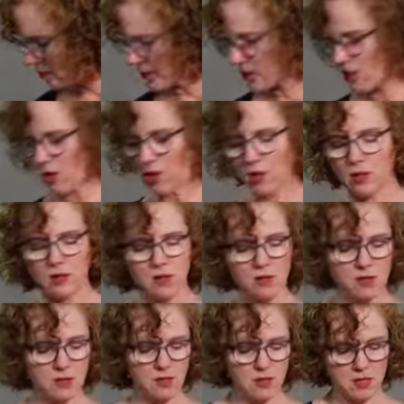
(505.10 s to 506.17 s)
bit taller,
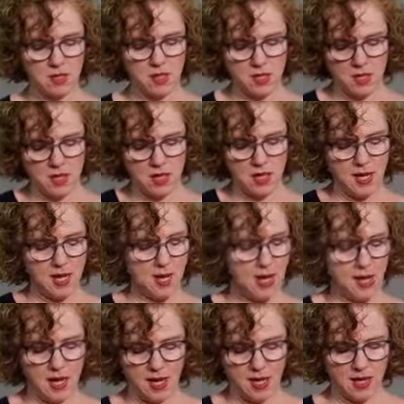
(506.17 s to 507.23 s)

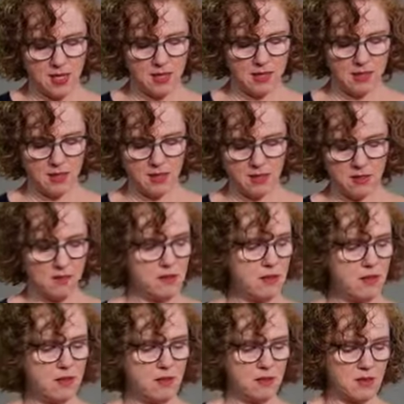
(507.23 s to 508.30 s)
and
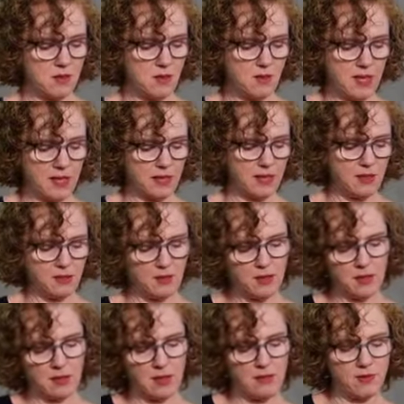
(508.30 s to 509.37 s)
I'm gonna make the
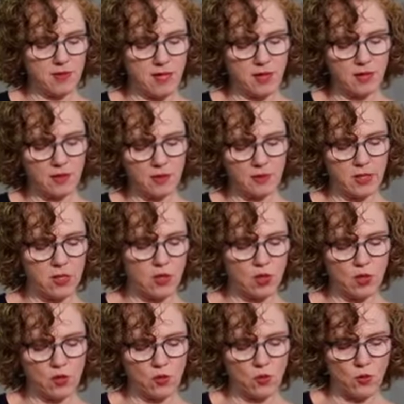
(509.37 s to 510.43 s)
left side a little bit
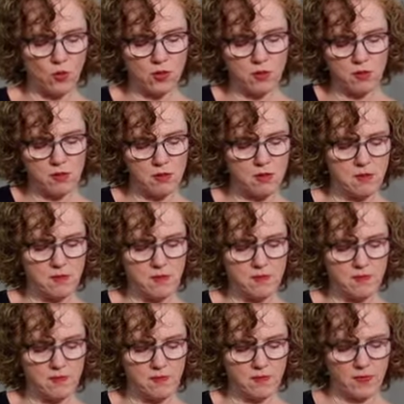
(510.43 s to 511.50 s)
shorter.
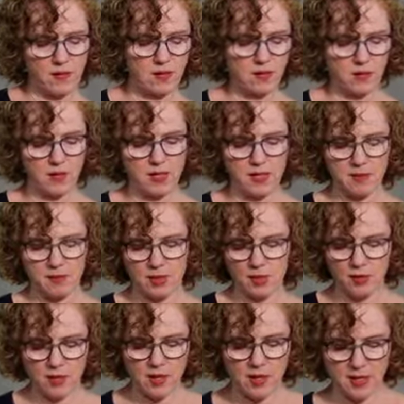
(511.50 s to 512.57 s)
All right, let me
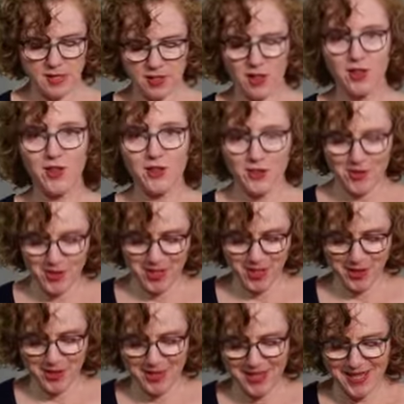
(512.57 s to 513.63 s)
try this comb
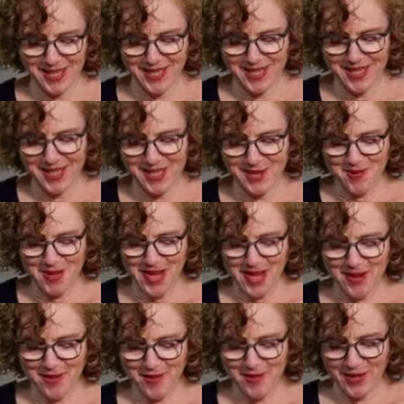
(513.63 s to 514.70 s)
here. See what
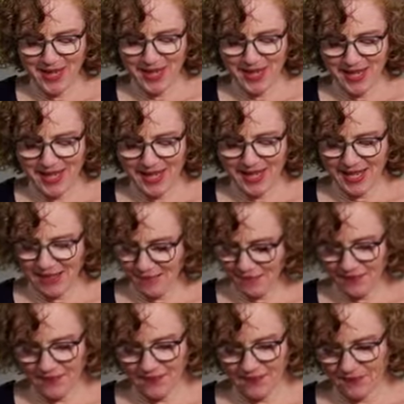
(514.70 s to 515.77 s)
kind of fit I can get.